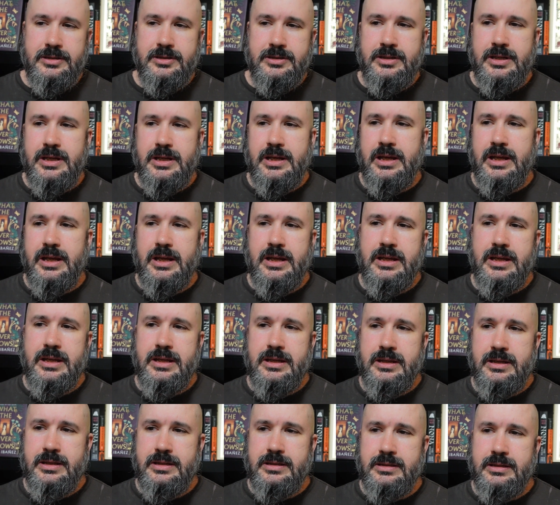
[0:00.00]
She
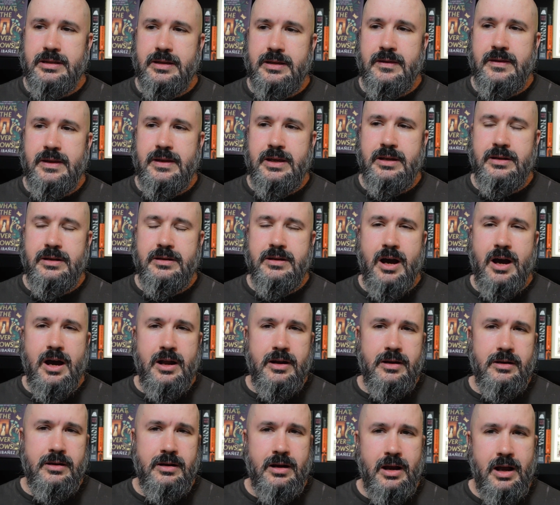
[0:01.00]
is the
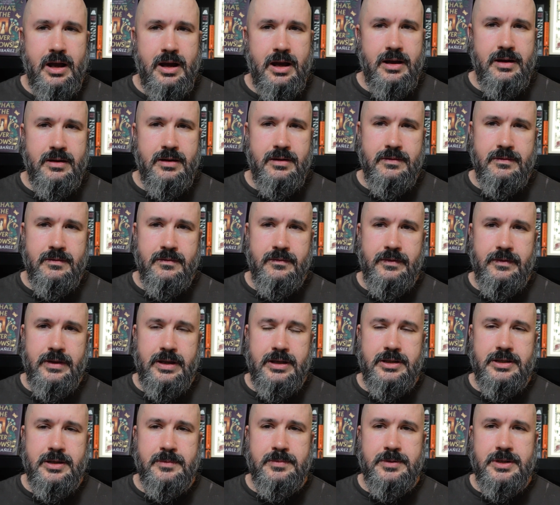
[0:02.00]
daughter of
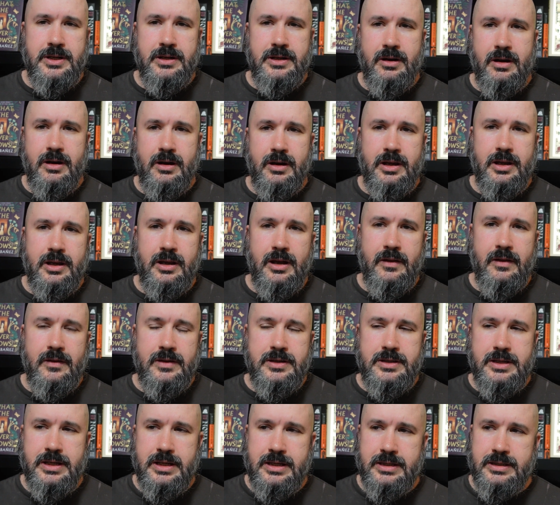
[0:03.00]
Egyptian
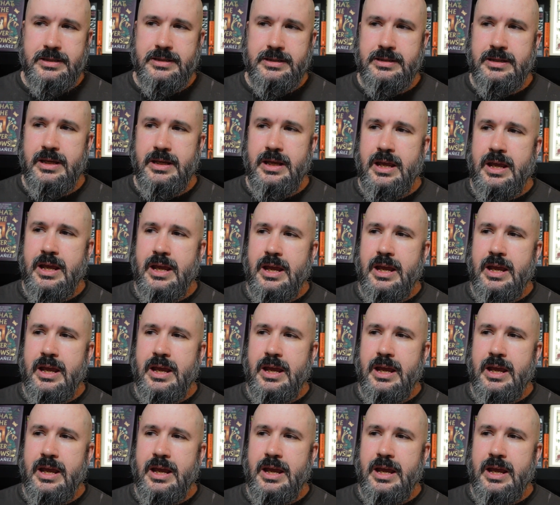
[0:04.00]
archaeologists